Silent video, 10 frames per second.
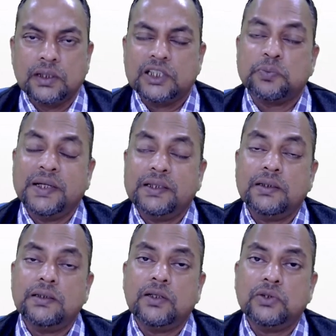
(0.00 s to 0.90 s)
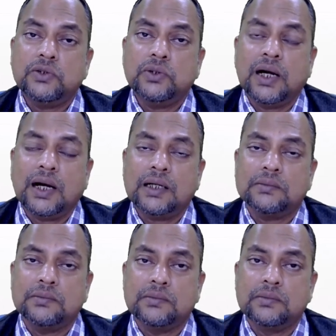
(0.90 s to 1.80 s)
it's better not to
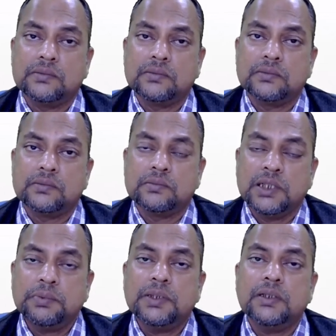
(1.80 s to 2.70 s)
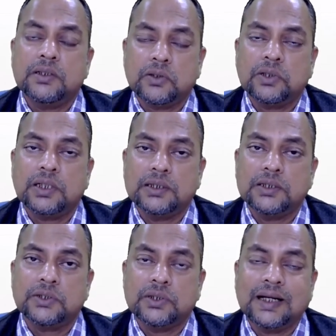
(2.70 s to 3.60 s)
have people in your
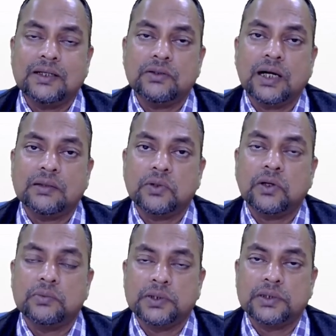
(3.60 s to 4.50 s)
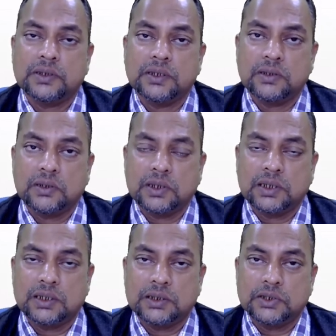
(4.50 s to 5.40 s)
organization than to have wrong person in your
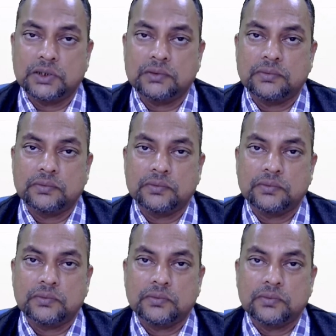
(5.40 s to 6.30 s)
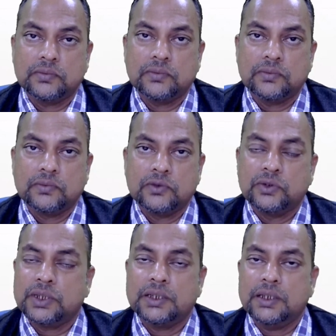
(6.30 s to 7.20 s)
organization
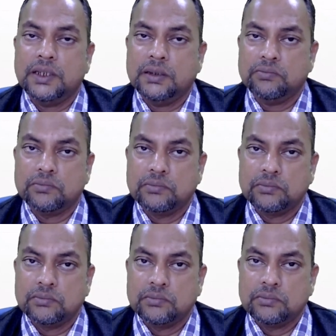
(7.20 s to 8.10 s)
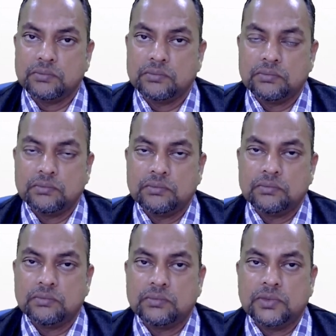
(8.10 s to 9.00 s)
who can really,
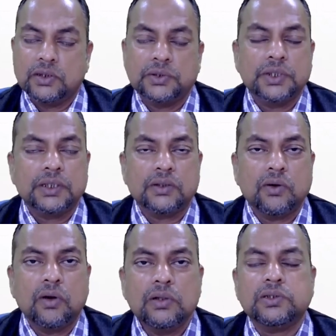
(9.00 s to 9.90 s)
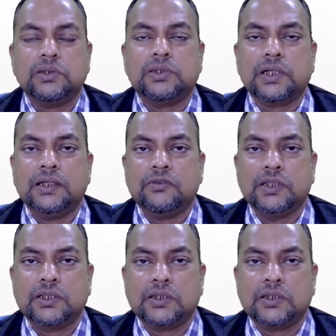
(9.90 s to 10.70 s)
you know, create all such kind of